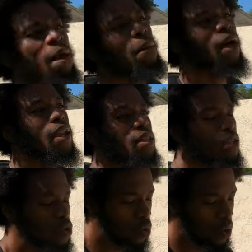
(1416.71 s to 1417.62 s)
I'm headed
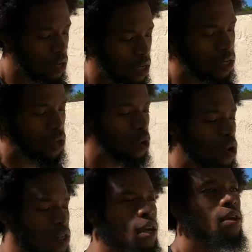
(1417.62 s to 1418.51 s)
to the
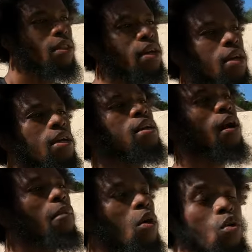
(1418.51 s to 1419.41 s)
stores out there.
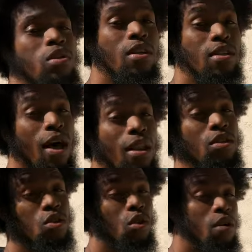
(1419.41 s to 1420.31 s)
I'm gonna go to the
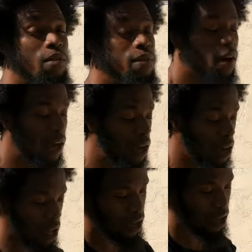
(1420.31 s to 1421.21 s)
dollar store
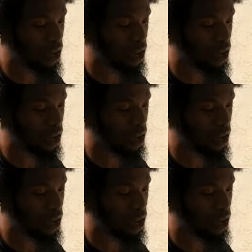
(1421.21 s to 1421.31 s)
finally.